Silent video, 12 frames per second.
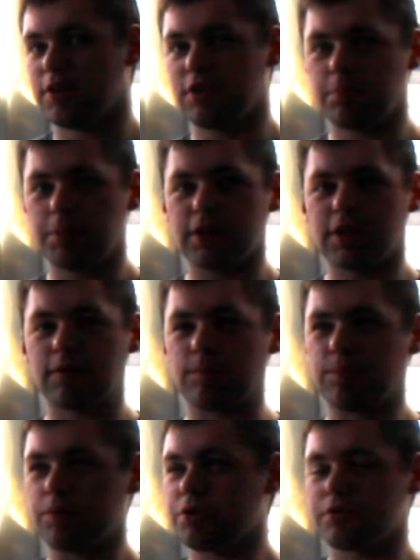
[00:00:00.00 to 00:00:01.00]
you know, be like
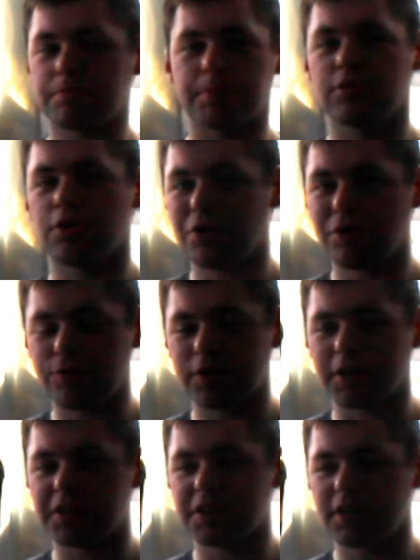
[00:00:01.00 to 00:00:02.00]
one of those photographer
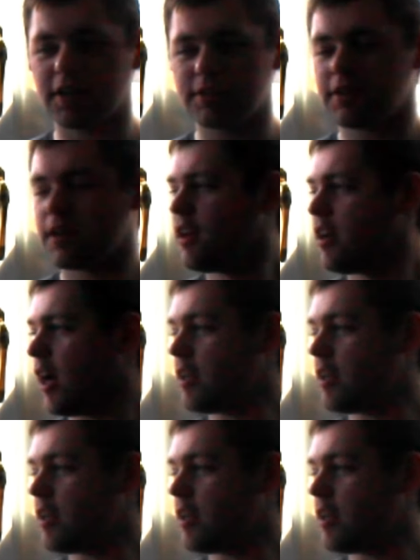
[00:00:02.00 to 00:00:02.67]
kind of guys,